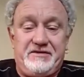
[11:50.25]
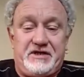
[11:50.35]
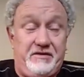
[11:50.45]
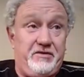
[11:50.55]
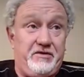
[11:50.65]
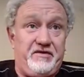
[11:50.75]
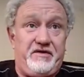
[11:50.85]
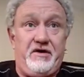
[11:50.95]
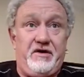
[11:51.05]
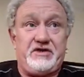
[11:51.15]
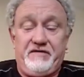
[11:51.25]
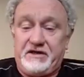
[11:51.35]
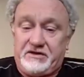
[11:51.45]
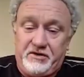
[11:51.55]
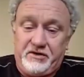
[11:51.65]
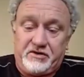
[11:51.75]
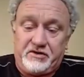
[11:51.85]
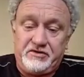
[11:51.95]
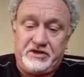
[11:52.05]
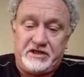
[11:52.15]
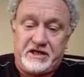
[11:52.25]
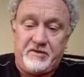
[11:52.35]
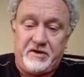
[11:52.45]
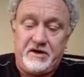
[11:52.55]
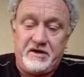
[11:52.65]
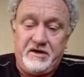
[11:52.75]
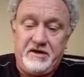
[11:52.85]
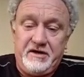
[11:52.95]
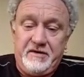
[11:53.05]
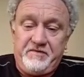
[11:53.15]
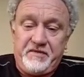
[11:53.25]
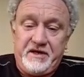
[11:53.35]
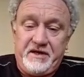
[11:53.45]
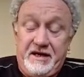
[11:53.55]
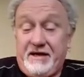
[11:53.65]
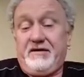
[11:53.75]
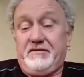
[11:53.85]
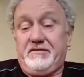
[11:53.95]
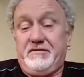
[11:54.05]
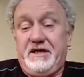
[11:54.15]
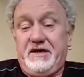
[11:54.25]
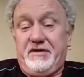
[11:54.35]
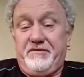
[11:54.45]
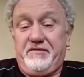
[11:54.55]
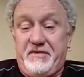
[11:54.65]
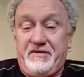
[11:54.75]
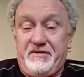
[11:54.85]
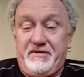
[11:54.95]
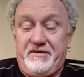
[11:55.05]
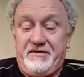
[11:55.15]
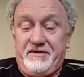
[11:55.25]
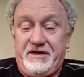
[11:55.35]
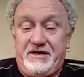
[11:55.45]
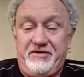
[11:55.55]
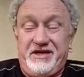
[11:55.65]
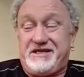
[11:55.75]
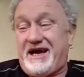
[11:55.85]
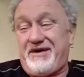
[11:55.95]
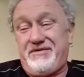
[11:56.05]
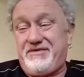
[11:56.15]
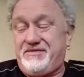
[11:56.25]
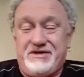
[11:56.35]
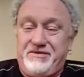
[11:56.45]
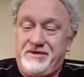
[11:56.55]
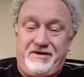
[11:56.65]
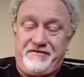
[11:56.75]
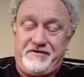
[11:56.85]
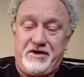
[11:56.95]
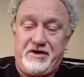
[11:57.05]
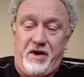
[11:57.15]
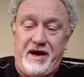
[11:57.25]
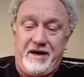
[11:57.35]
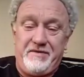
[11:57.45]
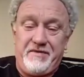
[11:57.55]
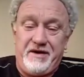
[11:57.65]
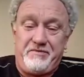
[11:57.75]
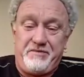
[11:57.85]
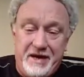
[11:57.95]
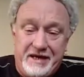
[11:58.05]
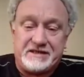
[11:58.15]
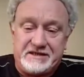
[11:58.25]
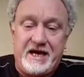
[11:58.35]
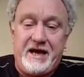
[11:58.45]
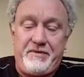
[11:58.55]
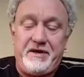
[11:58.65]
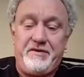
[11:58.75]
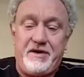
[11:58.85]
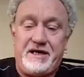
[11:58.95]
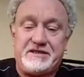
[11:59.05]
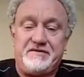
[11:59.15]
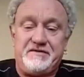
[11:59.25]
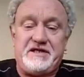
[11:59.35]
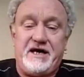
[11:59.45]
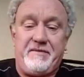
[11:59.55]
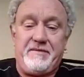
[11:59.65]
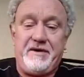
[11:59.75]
So they wouldn't have thought of traveling to another country to get work, let alone, you know, another town were often quite a big step. You know, it was a massive step.